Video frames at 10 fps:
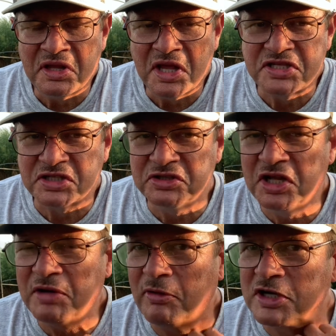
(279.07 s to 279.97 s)
It's a
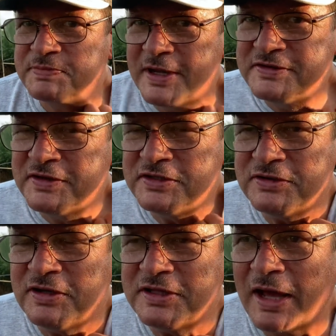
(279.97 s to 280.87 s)
little more expensive to
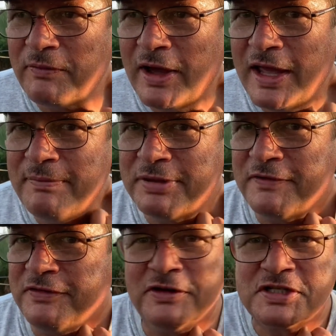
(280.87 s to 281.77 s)
do it that way, but
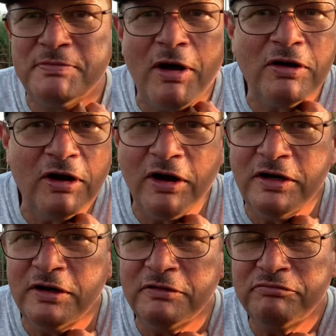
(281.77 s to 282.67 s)
if you're a small
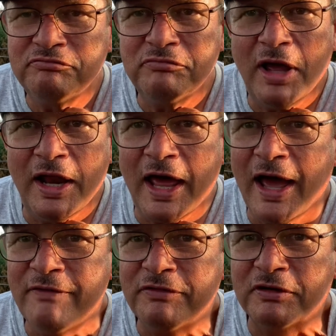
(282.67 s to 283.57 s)
gardener and
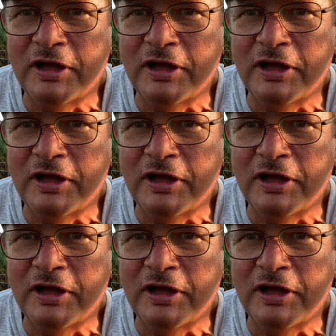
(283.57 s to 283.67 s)
have